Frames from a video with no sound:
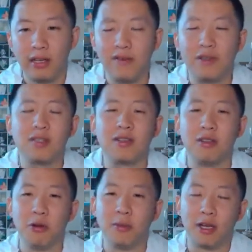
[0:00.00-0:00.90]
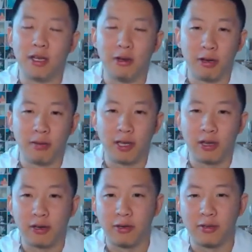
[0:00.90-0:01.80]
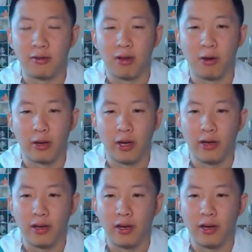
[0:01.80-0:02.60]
Even just a little bit of healing on Magearna goes a long way.